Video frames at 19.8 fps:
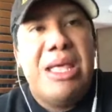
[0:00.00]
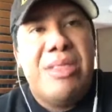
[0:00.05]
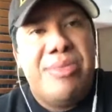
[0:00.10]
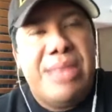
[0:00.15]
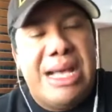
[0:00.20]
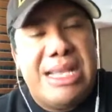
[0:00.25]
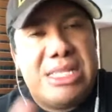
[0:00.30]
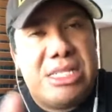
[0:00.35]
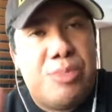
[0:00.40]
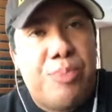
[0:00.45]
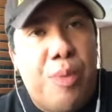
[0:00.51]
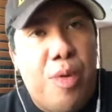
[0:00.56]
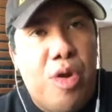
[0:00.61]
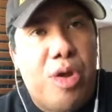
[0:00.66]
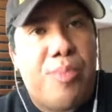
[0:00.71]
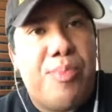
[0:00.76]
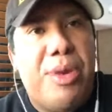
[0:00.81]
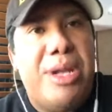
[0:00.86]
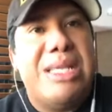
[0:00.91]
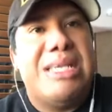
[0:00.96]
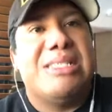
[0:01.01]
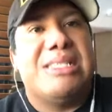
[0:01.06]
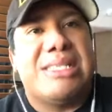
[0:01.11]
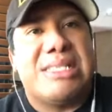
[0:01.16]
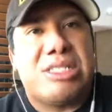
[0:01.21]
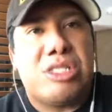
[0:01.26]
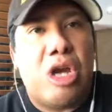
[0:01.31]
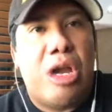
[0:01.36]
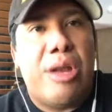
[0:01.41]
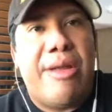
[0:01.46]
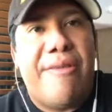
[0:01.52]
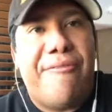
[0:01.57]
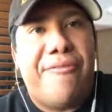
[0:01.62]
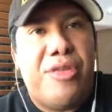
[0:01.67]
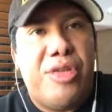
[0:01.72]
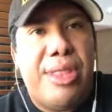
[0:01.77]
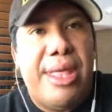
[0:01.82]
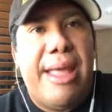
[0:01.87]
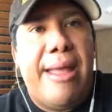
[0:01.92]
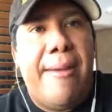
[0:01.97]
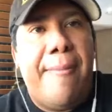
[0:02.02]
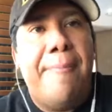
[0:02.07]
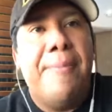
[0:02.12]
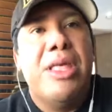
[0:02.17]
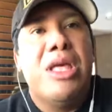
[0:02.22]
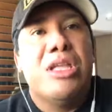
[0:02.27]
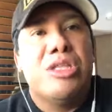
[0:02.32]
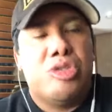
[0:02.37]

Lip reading: That pork money is a startup for them